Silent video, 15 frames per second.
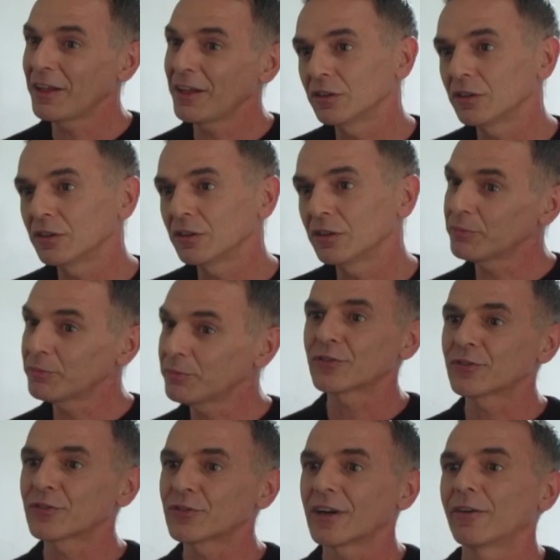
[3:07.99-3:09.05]
If you
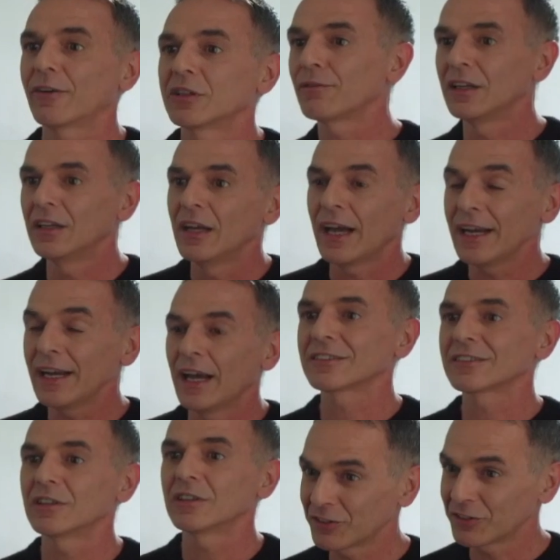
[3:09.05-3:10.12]
play a multi-clip in the
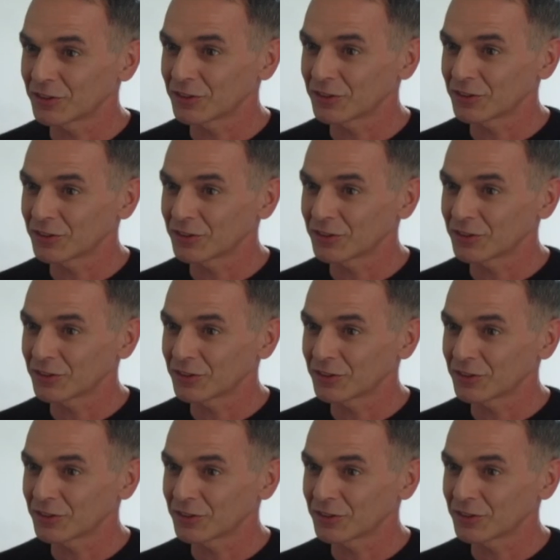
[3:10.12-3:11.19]
timeline,
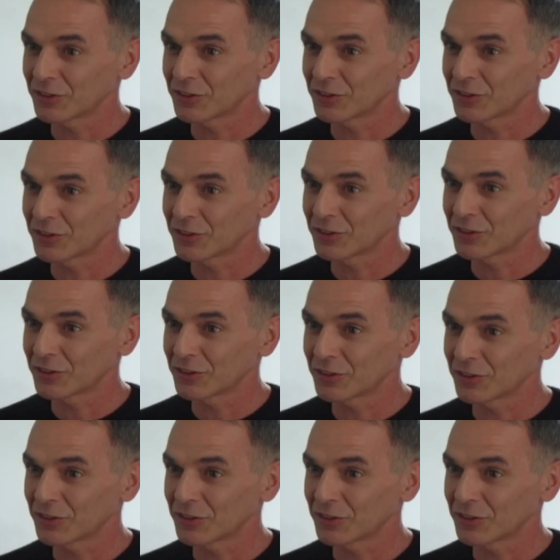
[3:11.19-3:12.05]
I'm going to go ahead and